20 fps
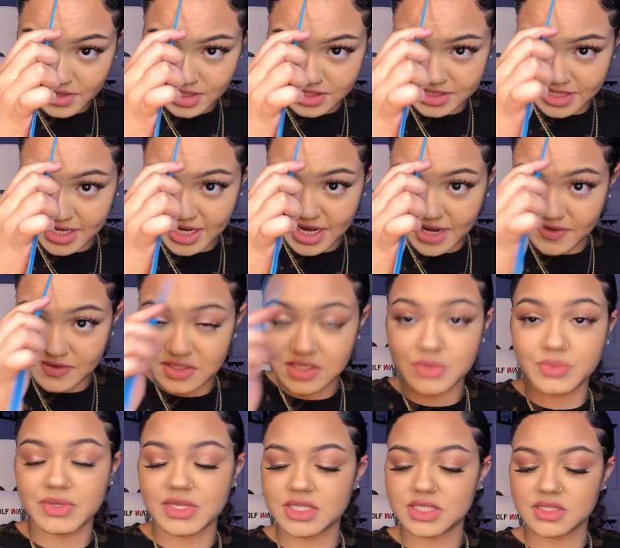it's like I have
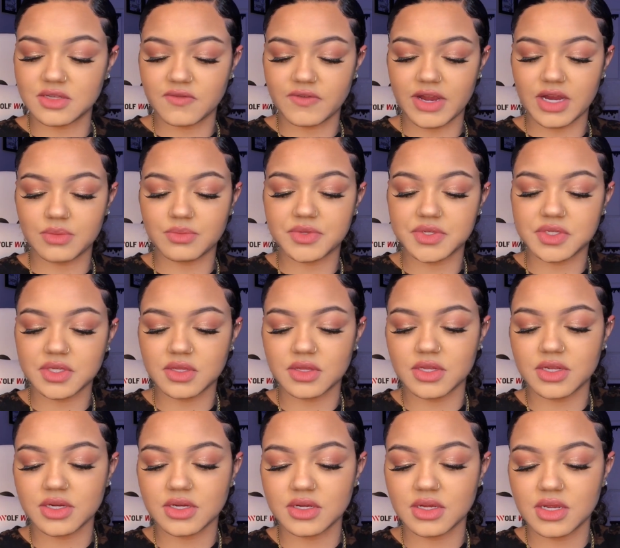some pieces of hair missing
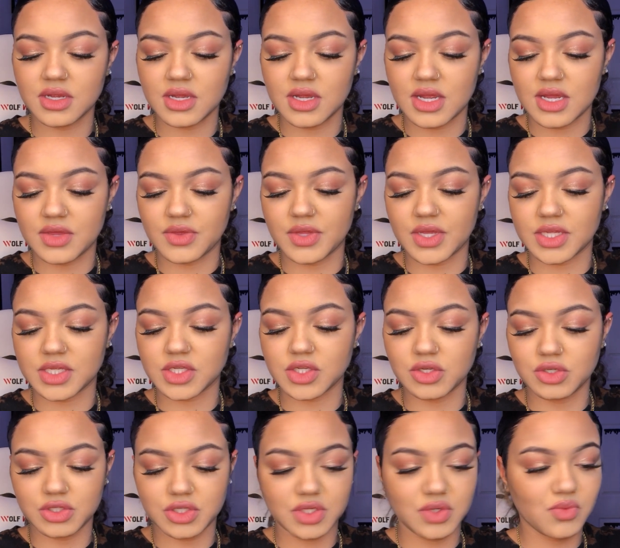there, and that's
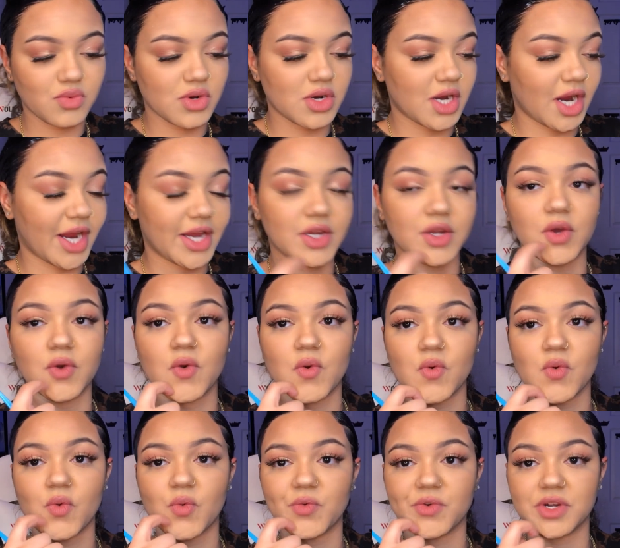usually where I know
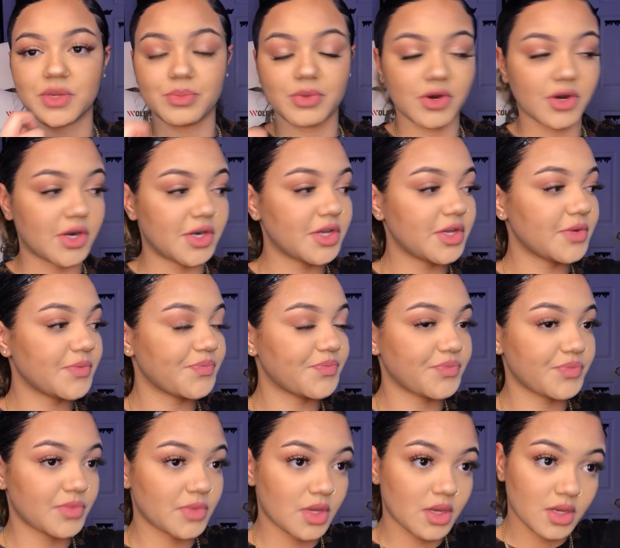where to part it.
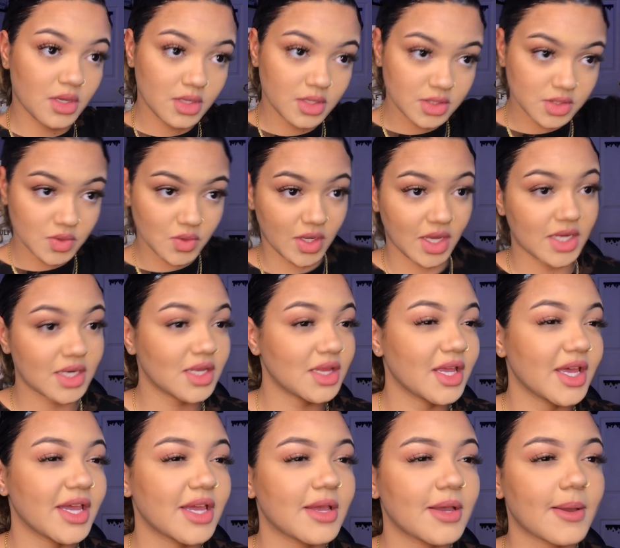So kind of
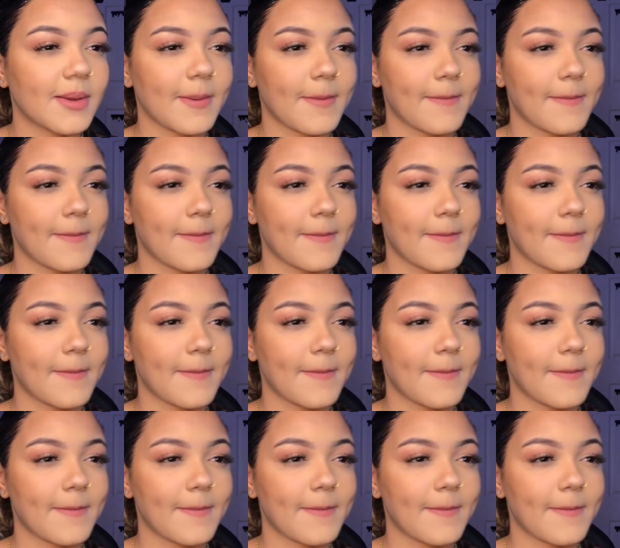like